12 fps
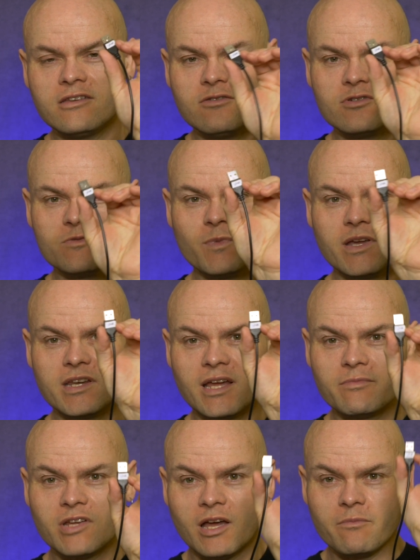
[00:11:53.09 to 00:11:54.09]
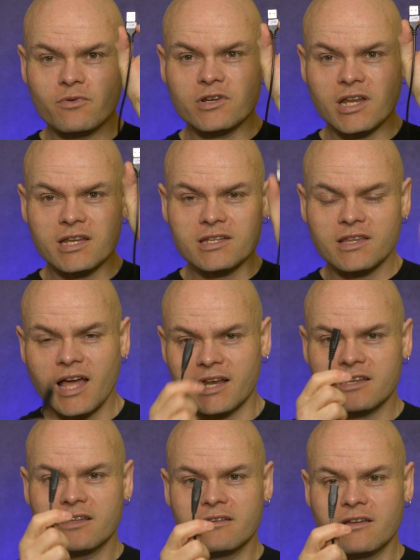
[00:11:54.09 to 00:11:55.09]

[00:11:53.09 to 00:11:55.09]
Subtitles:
USB adapter and put it into that,